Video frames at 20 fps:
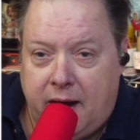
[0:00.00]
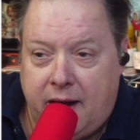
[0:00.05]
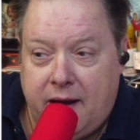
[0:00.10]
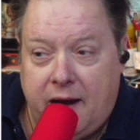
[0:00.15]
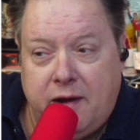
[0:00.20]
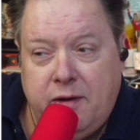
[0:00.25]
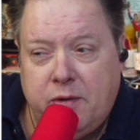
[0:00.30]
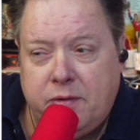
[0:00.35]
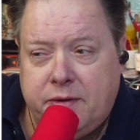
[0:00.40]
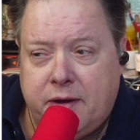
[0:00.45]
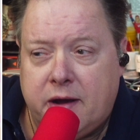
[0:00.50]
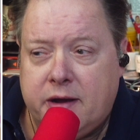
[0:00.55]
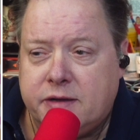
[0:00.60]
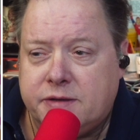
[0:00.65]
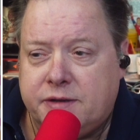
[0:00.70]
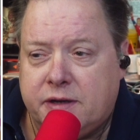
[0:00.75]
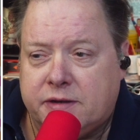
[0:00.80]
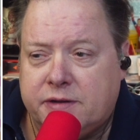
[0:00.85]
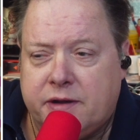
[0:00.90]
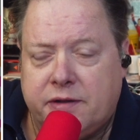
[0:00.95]
And I know
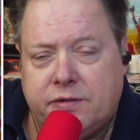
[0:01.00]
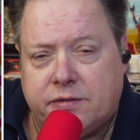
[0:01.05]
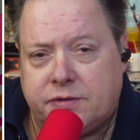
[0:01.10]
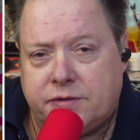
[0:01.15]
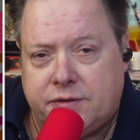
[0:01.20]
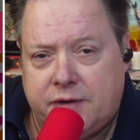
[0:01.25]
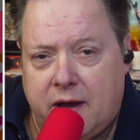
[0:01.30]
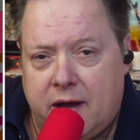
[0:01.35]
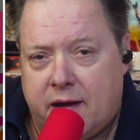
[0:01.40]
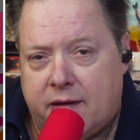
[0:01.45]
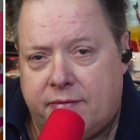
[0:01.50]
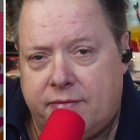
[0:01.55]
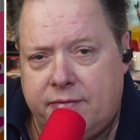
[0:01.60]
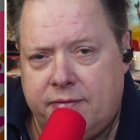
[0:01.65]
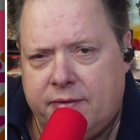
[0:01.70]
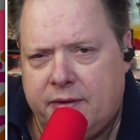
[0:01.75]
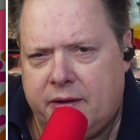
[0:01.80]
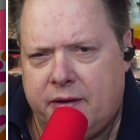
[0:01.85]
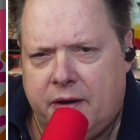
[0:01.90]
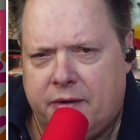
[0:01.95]
Dunkin' sells other
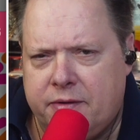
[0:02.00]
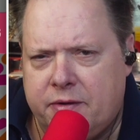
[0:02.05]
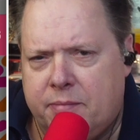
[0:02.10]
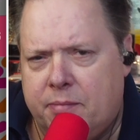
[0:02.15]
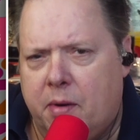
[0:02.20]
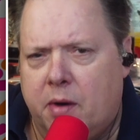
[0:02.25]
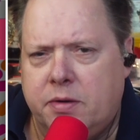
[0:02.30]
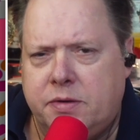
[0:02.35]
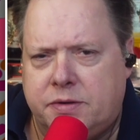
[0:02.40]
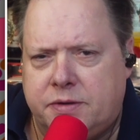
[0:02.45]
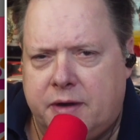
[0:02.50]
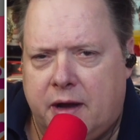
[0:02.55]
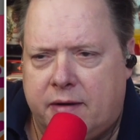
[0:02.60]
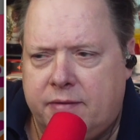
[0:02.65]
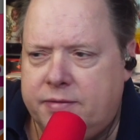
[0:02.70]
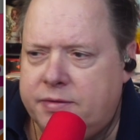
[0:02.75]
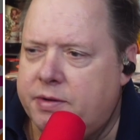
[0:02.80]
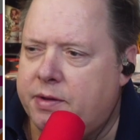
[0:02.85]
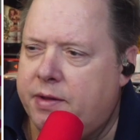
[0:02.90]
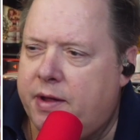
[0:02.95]
stuff, other merch
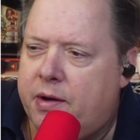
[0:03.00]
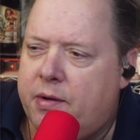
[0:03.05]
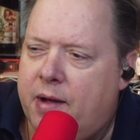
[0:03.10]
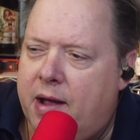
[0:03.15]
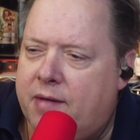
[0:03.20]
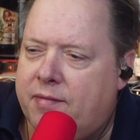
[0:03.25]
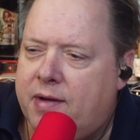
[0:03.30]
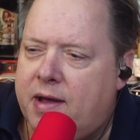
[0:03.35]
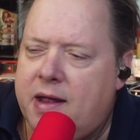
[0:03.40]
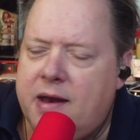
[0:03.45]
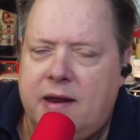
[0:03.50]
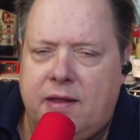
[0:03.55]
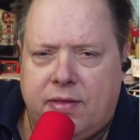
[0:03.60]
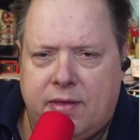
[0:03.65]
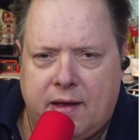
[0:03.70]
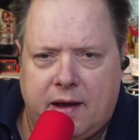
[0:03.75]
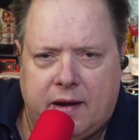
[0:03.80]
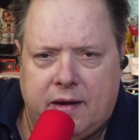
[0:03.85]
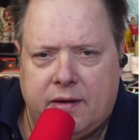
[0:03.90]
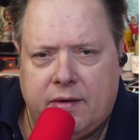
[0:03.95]
stuff, so they don't have
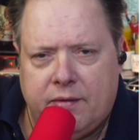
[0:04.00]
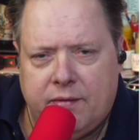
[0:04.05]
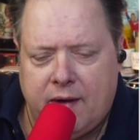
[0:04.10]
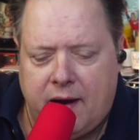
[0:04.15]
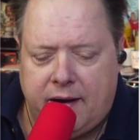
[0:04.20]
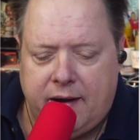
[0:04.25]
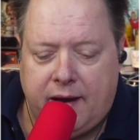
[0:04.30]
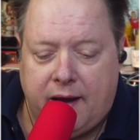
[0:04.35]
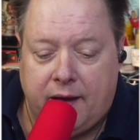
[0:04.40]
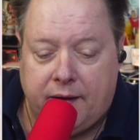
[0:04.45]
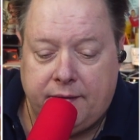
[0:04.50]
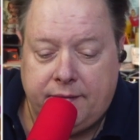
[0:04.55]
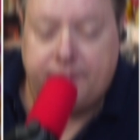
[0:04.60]
anything right now.